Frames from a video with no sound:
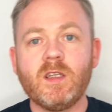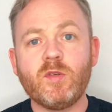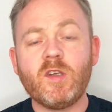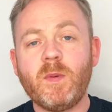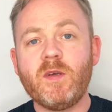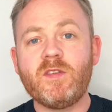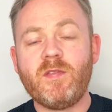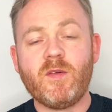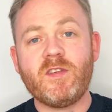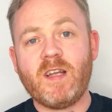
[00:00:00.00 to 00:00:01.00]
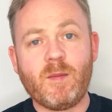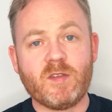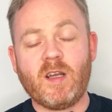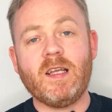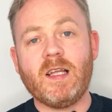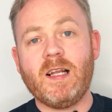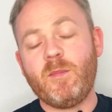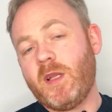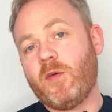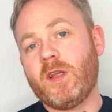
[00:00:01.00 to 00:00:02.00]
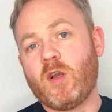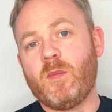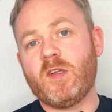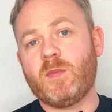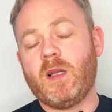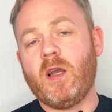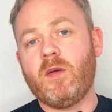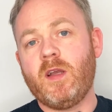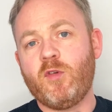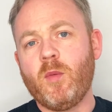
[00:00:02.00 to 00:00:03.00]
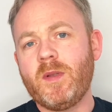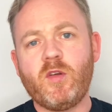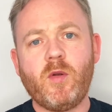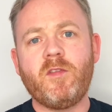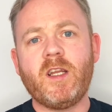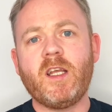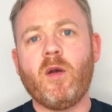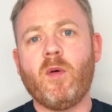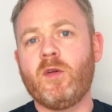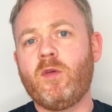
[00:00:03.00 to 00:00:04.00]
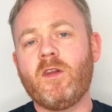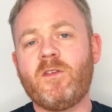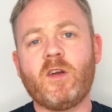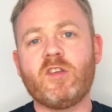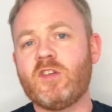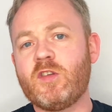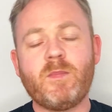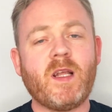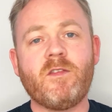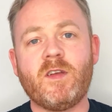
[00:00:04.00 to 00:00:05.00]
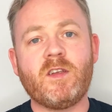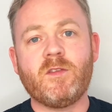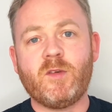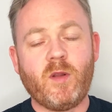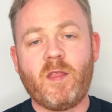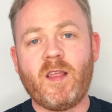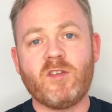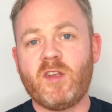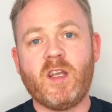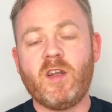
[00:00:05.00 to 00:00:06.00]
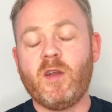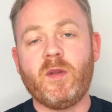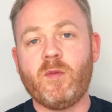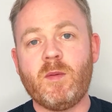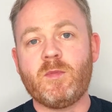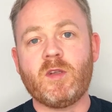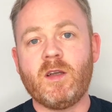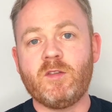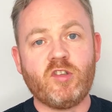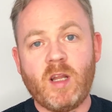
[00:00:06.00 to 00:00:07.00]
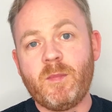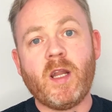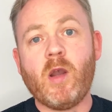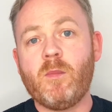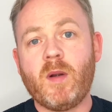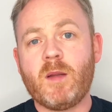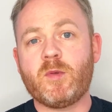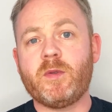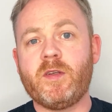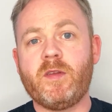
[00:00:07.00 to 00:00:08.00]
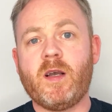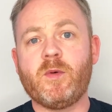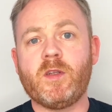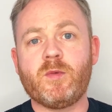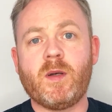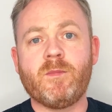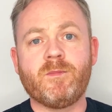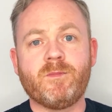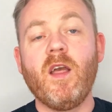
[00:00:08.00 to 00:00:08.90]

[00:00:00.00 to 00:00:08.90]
So I suppose if there is an appetite, let me know in the comments below. If you want me to do a video on all the functions and benefits of all the things that you can do in the website, just let me know and perhaps we'll do that one as well.